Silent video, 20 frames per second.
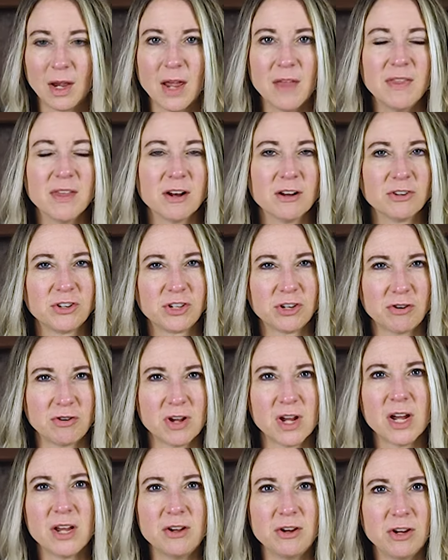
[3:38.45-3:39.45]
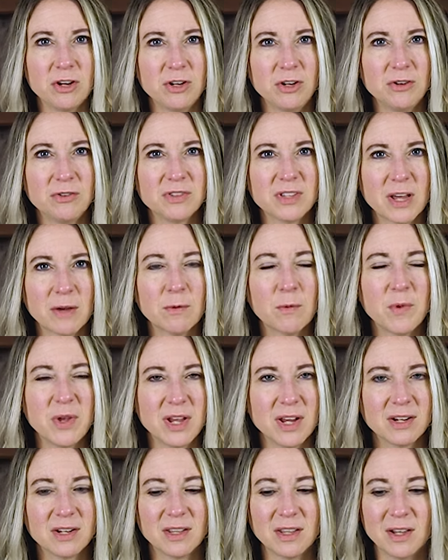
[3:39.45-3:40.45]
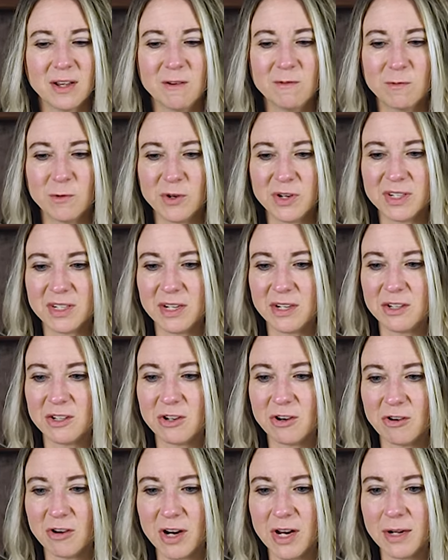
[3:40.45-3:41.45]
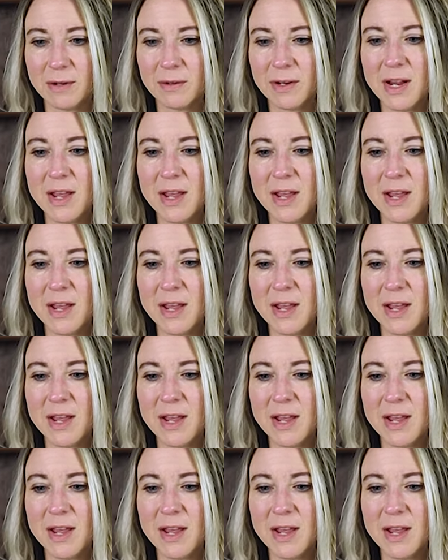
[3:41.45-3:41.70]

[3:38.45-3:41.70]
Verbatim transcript: and then I'll show you how you can use that when we get to the invoicing screen.